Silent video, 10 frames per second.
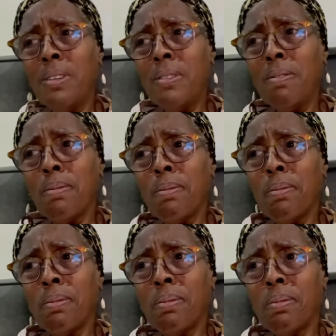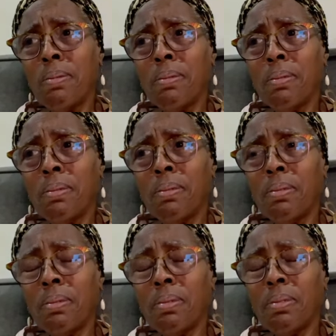
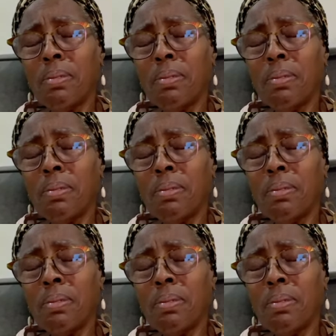Nobody speaks.